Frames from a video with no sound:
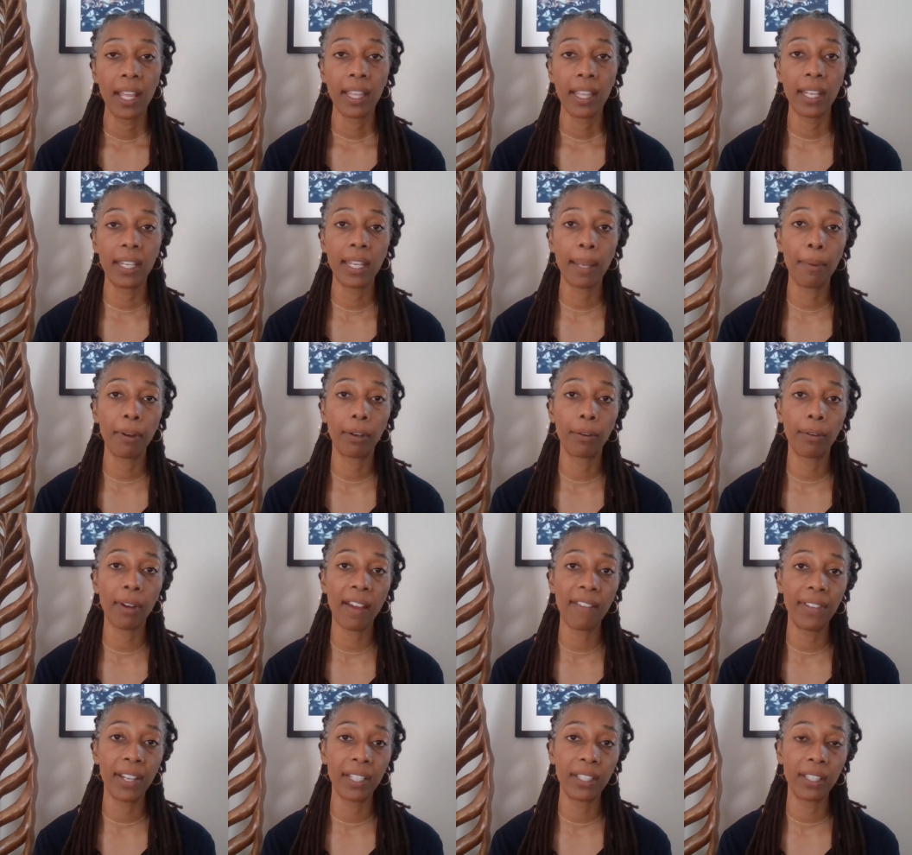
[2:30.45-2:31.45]
the
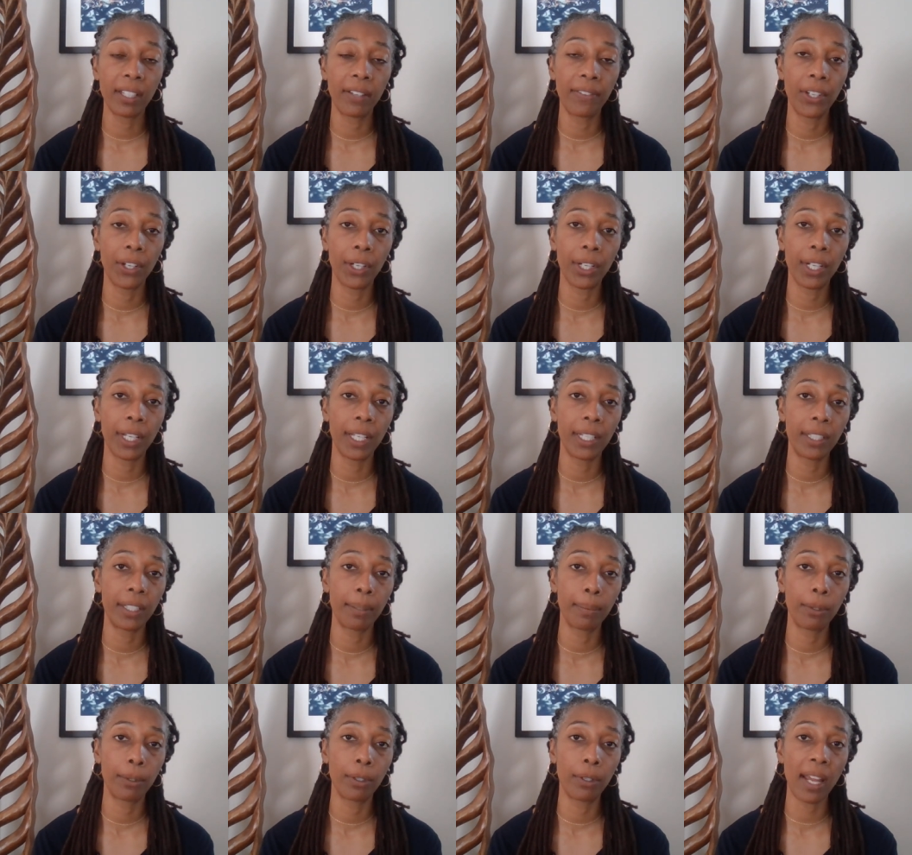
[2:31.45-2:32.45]
demographics of your
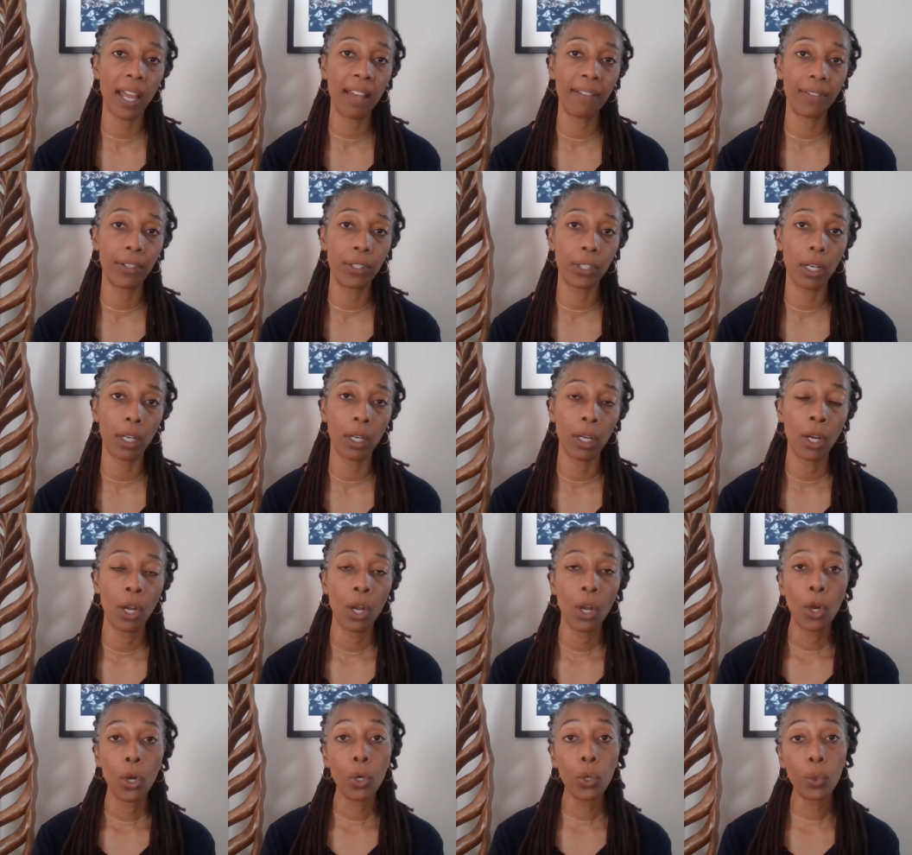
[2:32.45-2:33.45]
customer avatar.
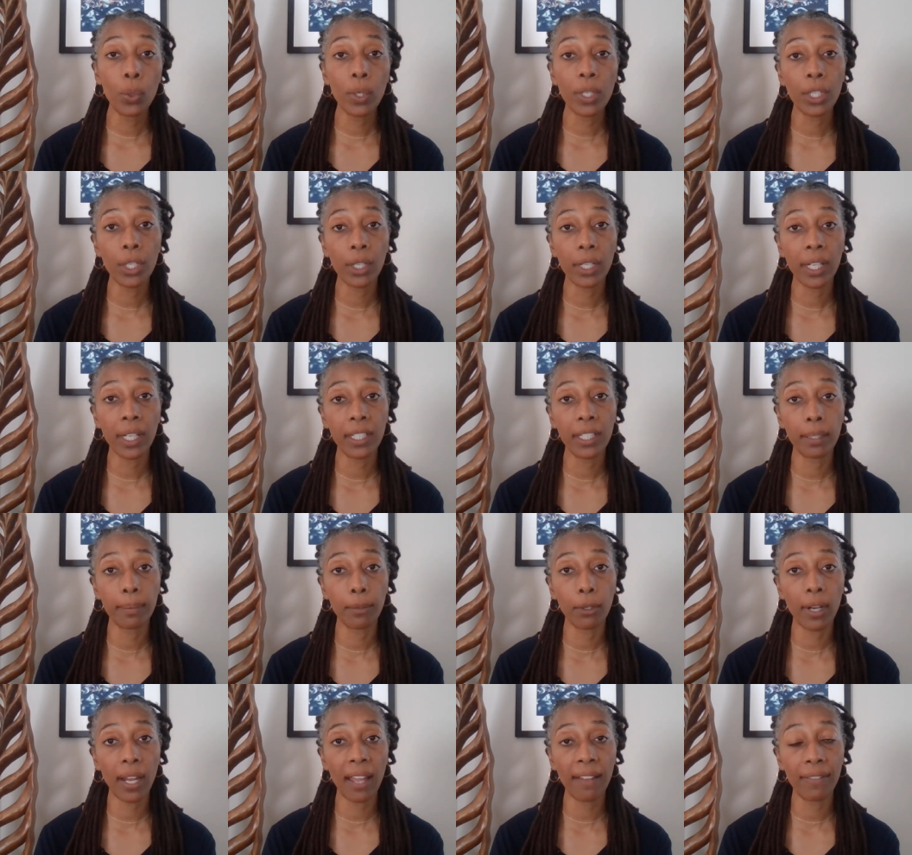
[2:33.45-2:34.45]
Who is your
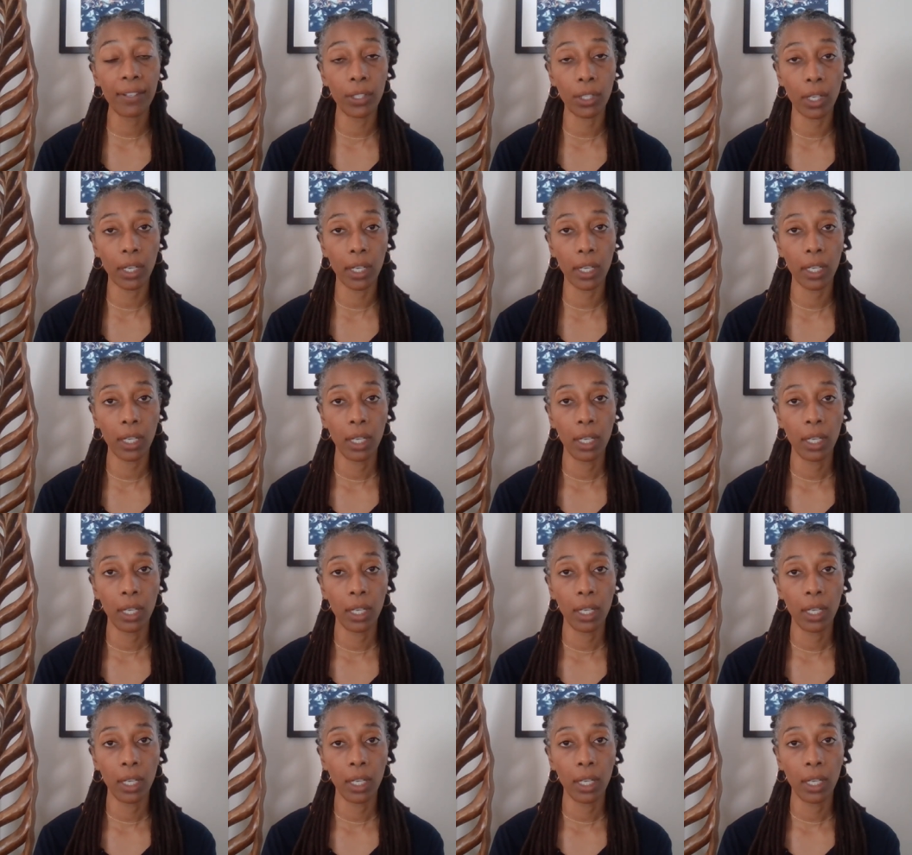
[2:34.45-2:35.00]
customer avatar?